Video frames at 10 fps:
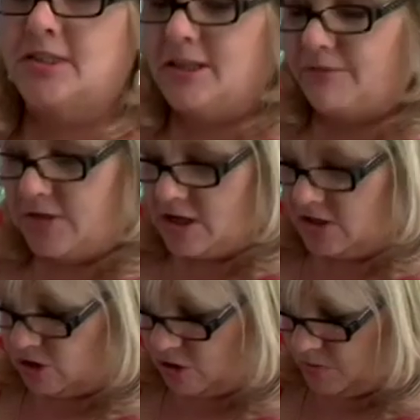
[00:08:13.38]
in the video
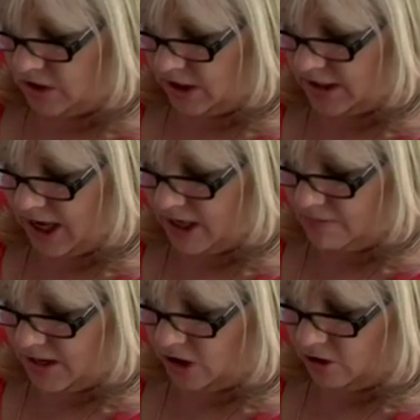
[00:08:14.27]
description on how to
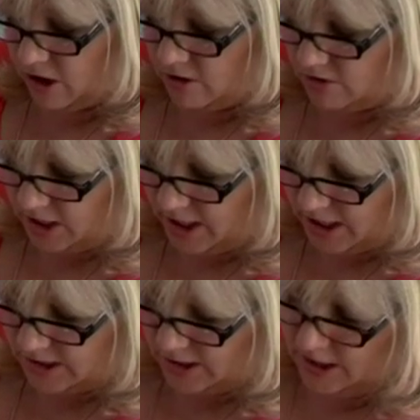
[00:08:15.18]
make your own
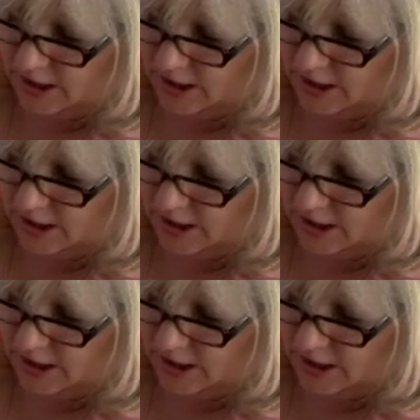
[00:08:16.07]
glaze,